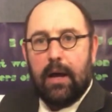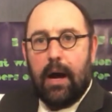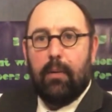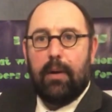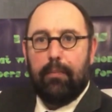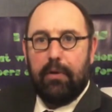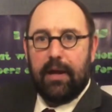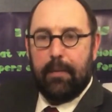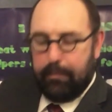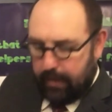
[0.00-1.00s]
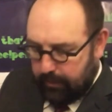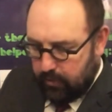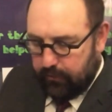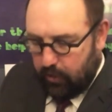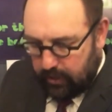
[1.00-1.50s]
I want to bring up. Maybe
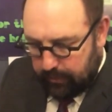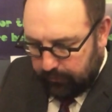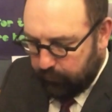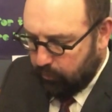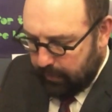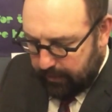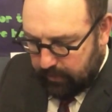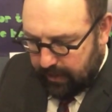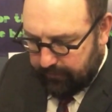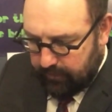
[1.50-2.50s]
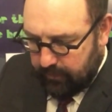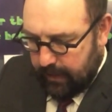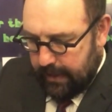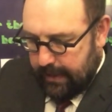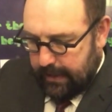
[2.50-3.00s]
you've heard them before, maybe you haven't,
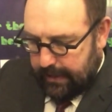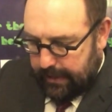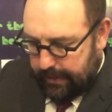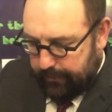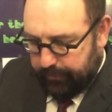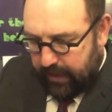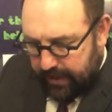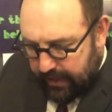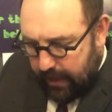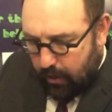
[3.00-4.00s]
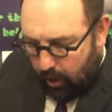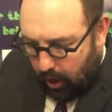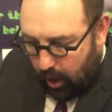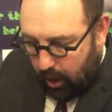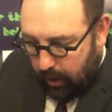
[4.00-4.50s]
um, and they
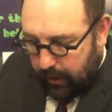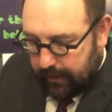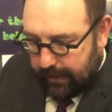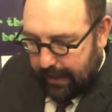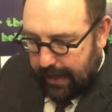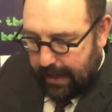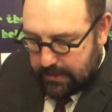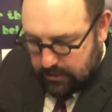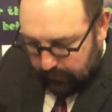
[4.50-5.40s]
are as